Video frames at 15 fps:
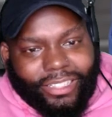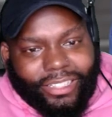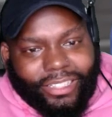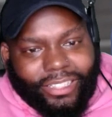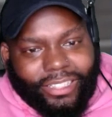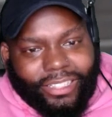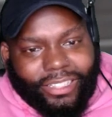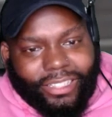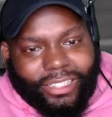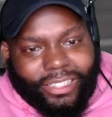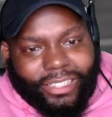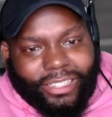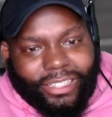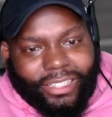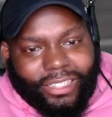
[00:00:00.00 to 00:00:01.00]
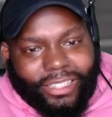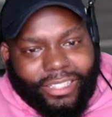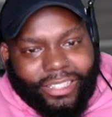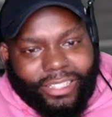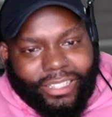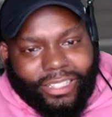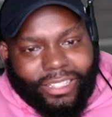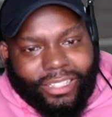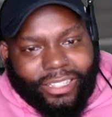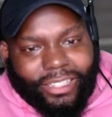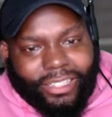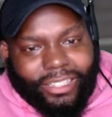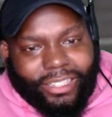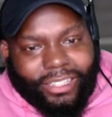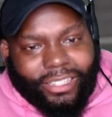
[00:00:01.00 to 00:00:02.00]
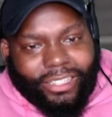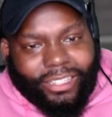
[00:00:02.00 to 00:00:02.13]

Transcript: No words are spoken by the person on screen.